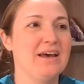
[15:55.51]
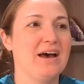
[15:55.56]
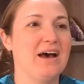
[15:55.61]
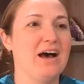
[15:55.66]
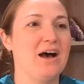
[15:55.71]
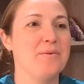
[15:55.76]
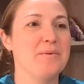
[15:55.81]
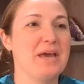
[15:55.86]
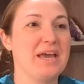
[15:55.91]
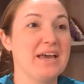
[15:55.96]

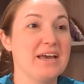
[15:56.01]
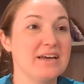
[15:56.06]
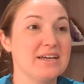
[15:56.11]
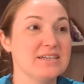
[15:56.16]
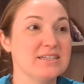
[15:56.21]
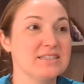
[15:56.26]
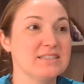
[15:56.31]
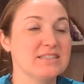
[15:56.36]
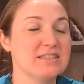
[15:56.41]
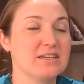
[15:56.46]

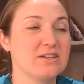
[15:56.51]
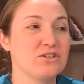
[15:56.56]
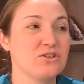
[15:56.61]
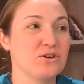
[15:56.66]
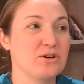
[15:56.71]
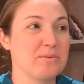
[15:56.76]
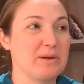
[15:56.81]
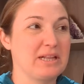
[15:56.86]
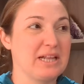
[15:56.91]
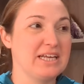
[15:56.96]
And
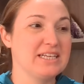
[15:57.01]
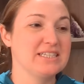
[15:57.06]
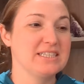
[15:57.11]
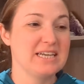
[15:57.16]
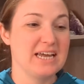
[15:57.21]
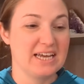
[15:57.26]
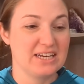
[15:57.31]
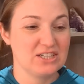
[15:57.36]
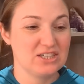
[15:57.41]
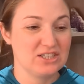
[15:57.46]
during my last
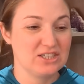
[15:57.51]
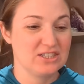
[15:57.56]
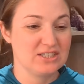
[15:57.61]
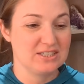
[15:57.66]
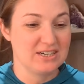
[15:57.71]
stash